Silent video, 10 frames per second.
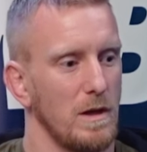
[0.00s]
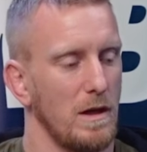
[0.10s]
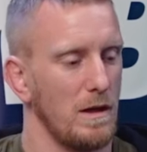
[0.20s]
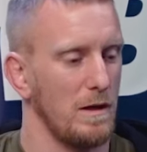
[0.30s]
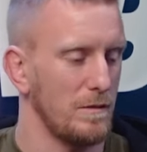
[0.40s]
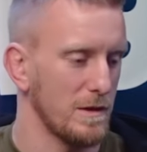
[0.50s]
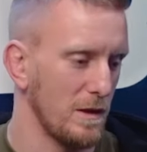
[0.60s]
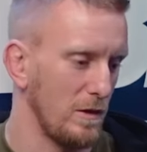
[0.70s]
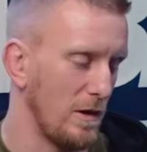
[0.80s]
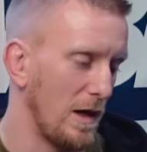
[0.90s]
Um,
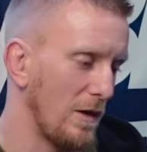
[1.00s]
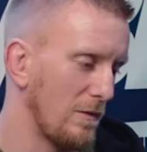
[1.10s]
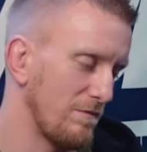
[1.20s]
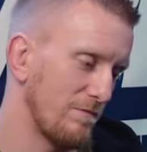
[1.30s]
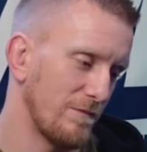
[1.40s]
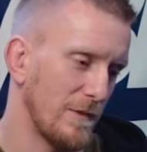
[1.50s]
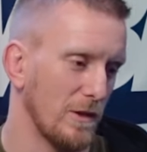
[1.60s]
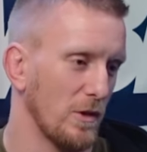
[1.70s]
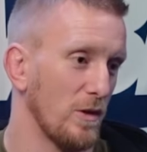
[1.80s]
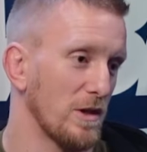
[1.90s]
so I, yeah,
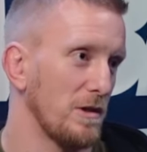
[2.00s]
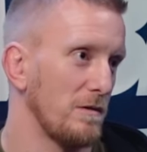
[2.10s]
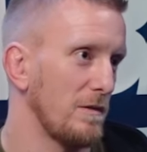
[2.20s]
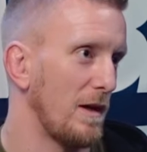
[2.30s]
good question.